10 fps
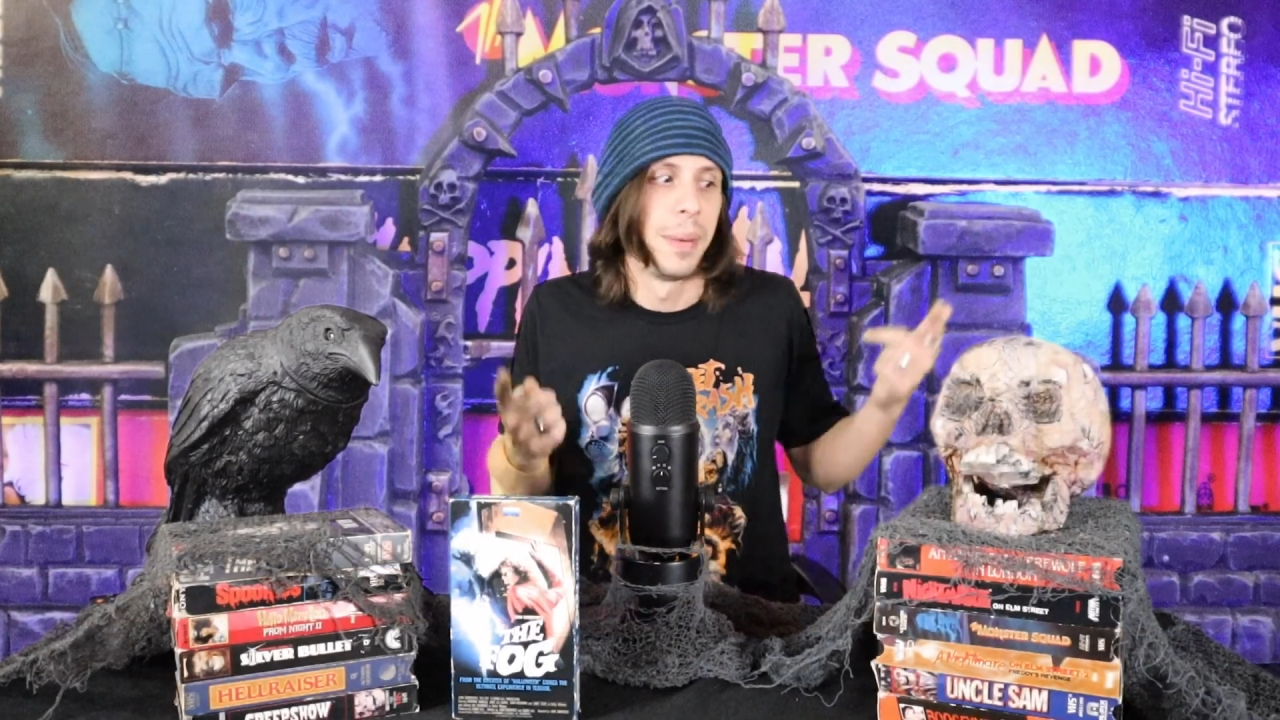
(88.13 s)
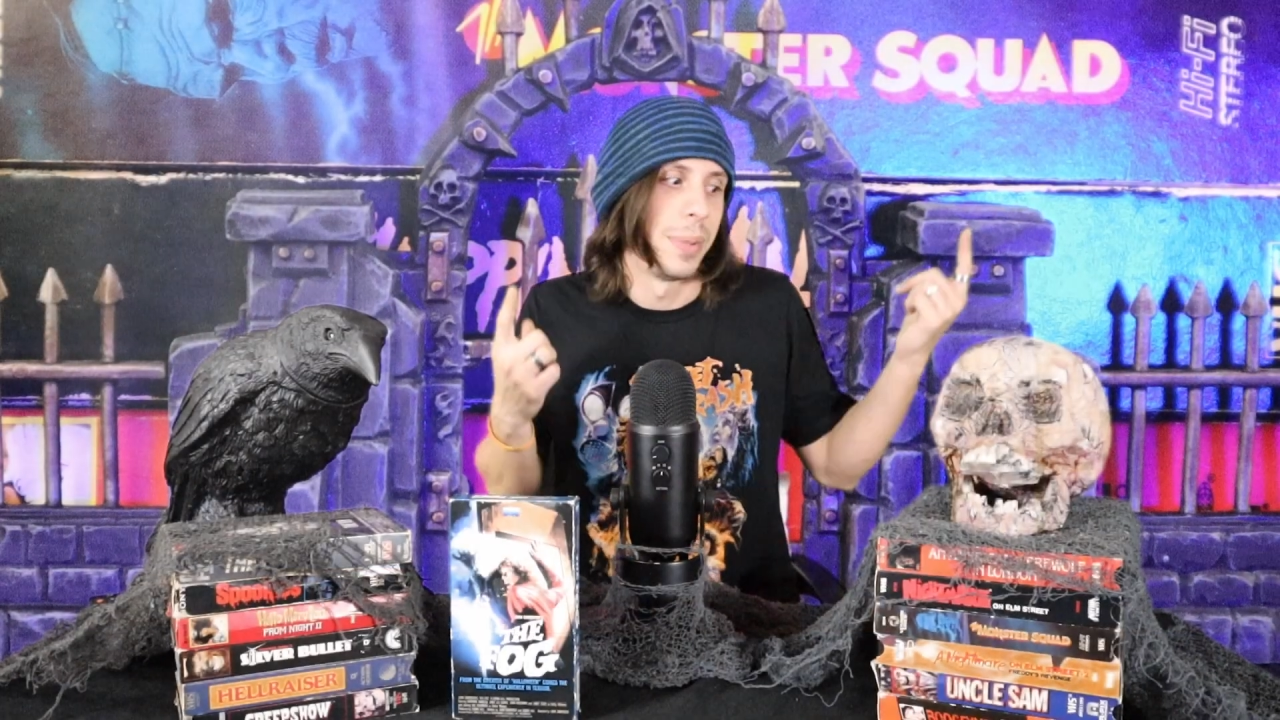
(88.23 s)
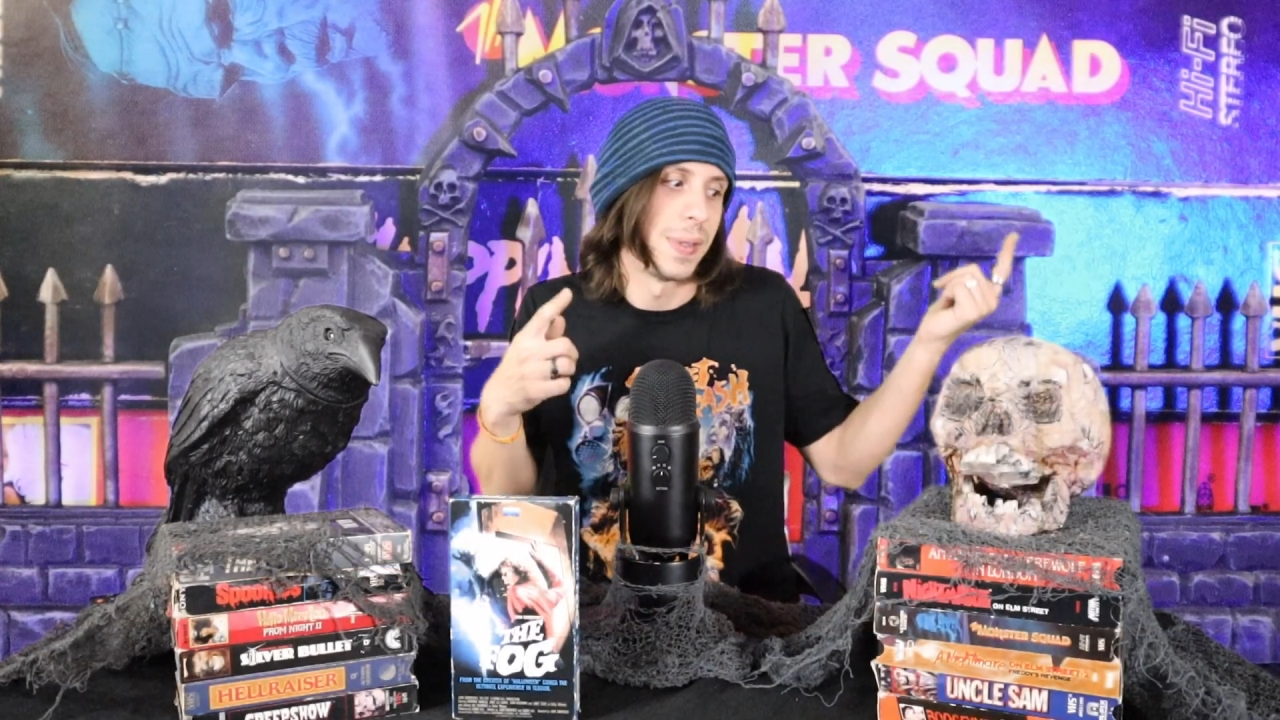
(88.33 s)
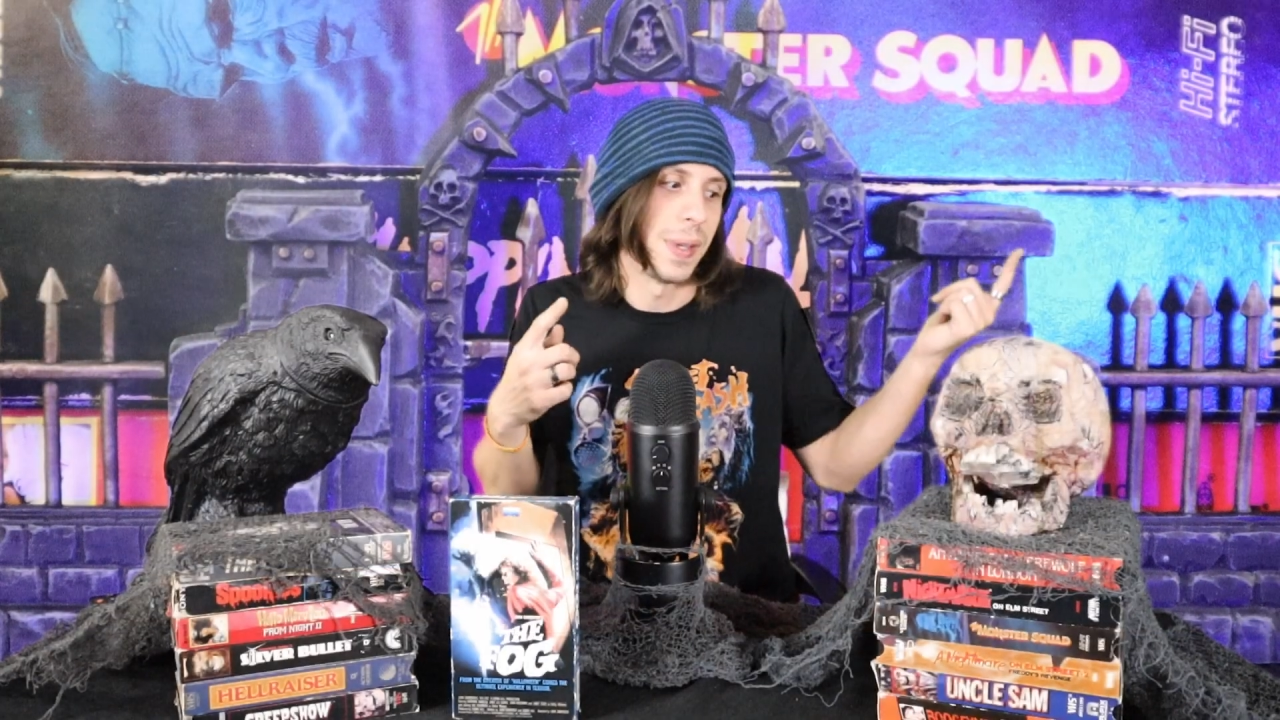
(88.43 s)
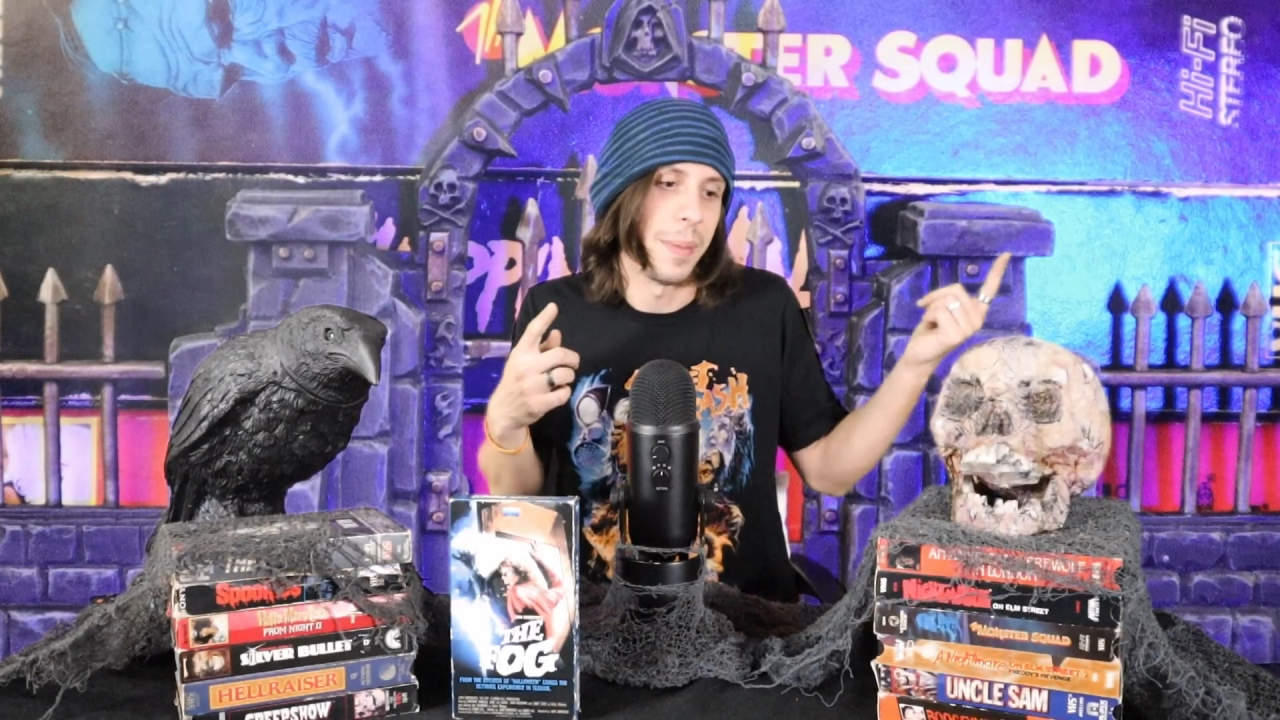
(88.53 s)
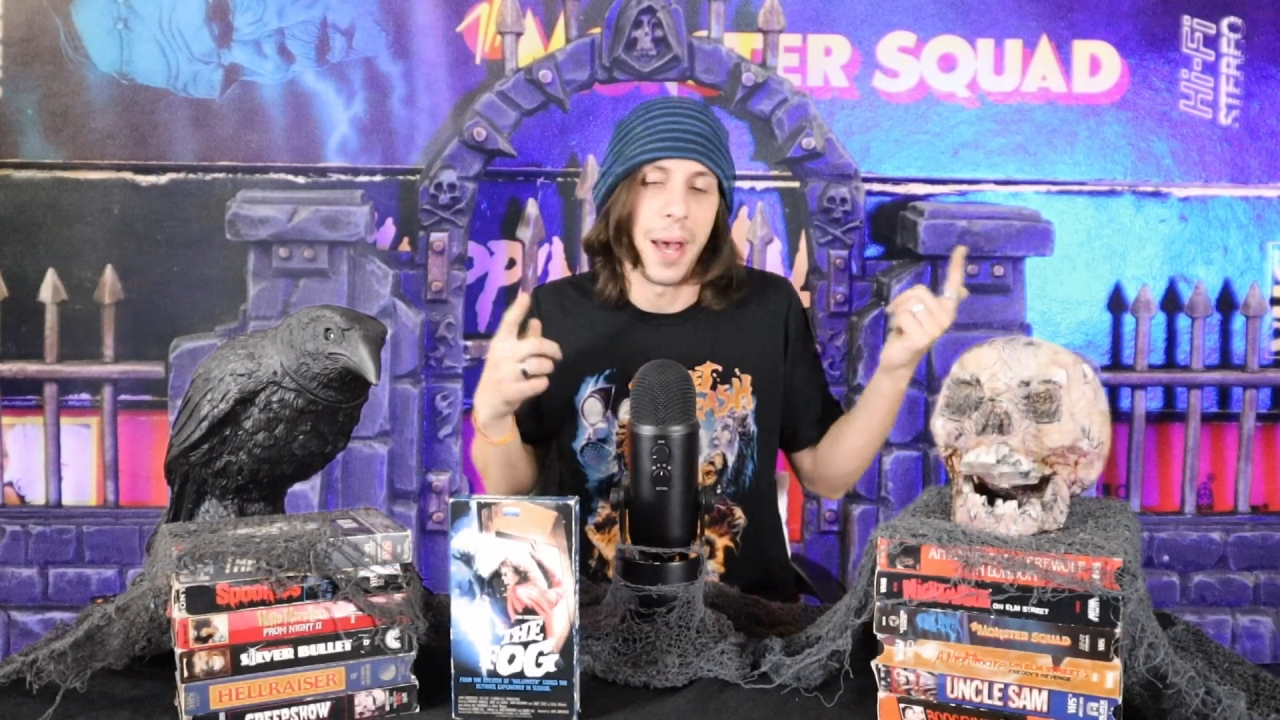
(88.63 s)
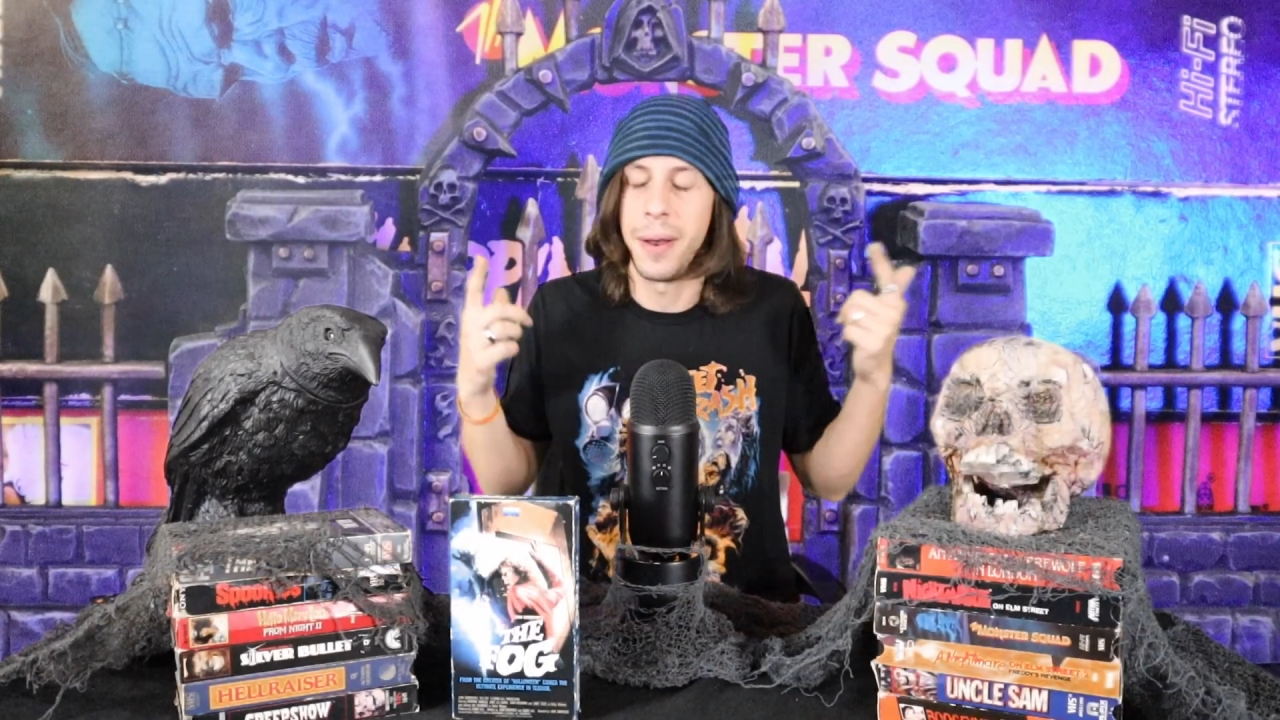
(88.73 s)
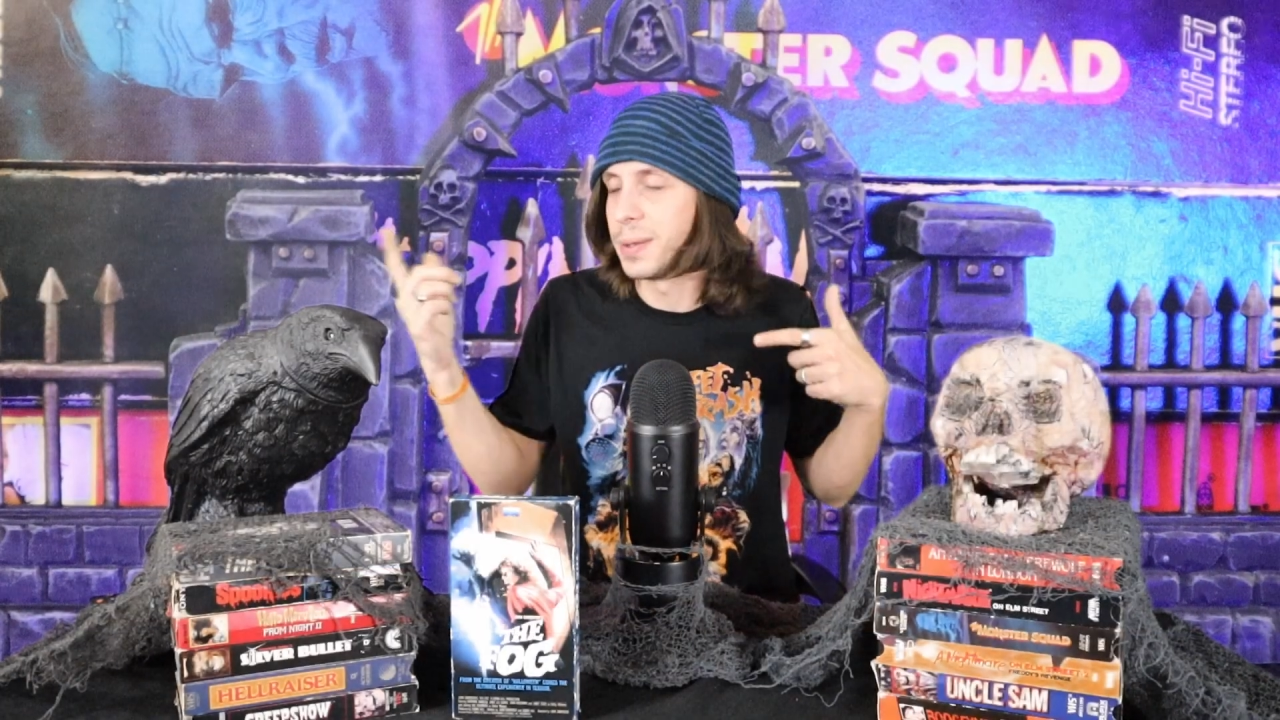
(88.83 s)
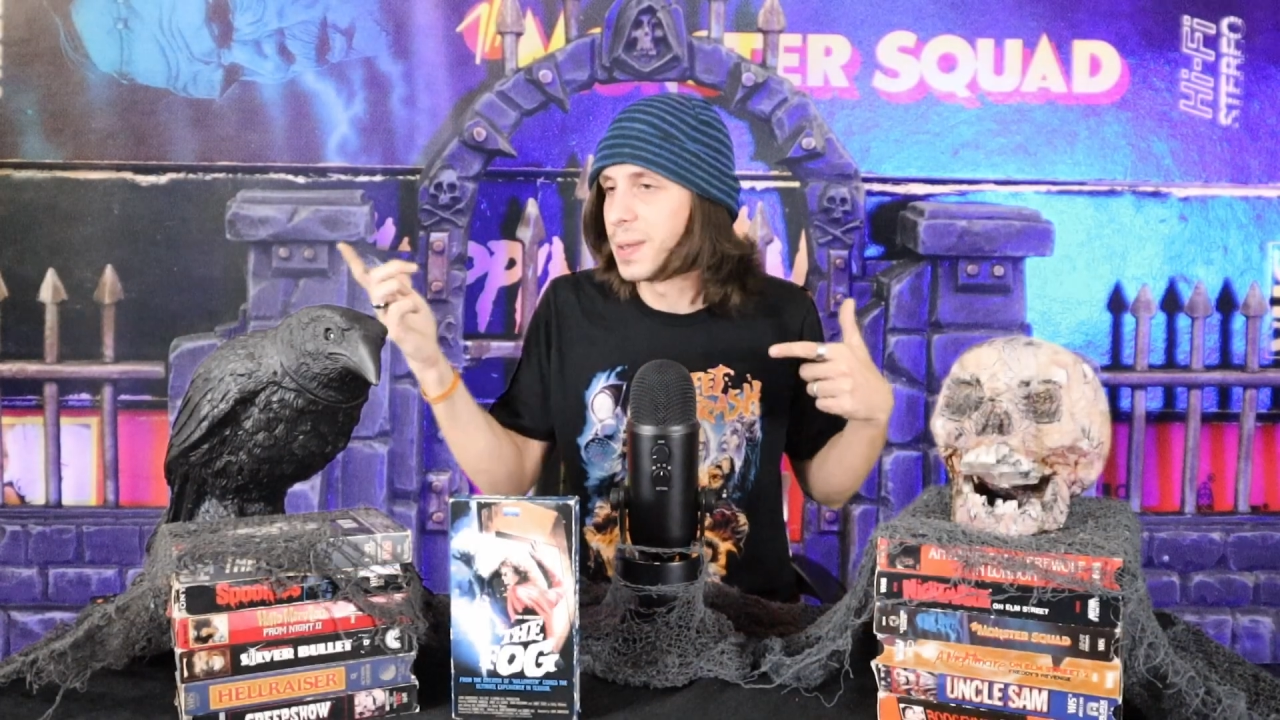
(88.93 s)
but somehow,